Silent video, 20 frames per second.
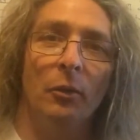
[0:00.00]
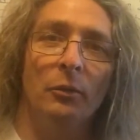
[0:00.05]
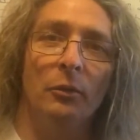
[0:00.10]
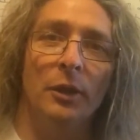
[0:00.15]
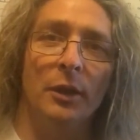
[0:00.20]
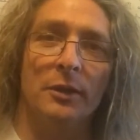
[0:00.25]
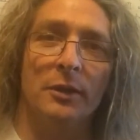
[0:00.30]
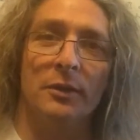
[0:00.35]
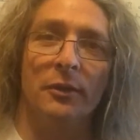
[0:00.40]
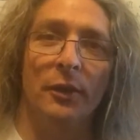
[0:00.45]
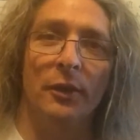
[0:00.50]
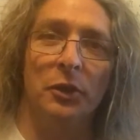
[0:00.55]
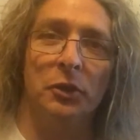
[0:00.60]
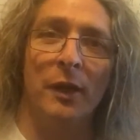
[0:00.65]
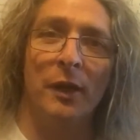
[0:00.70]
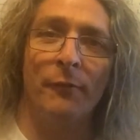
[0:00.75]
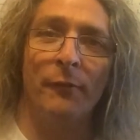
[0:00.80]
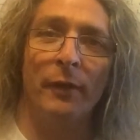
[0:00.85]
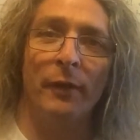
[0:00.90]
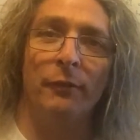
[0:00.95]
just the
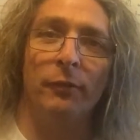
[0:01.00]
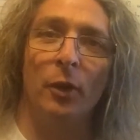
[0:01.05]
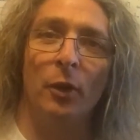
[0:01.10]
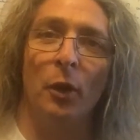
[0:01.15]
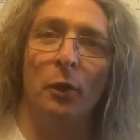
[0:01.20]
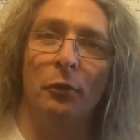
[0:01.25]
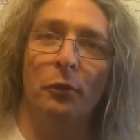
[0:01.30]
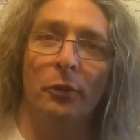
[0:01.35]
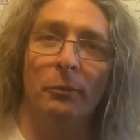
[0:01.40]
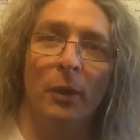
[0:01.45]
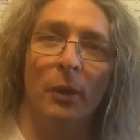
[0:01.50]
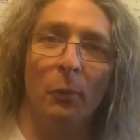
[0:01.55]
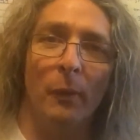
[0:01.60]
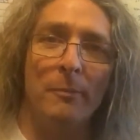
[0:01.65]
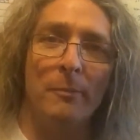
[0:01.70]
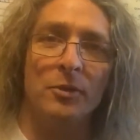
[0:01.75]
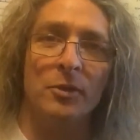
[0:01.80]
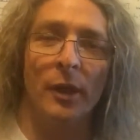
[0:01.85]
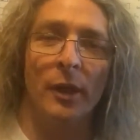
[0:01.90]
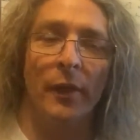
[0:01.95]
traffic flow through my
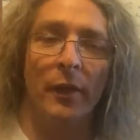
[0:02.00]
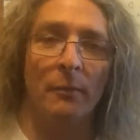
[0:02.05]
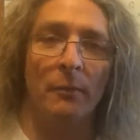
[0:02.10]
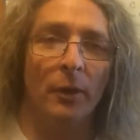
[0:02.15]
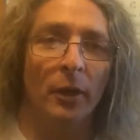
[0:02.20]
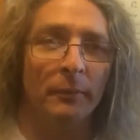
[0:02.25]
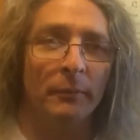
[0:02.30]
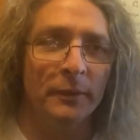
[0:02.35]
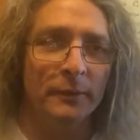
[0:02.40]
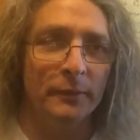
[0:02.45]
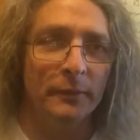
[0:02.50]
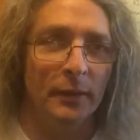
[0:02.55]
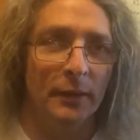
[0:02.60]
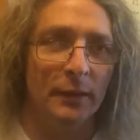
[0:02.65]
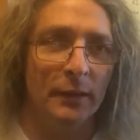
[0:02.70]
website at the moment.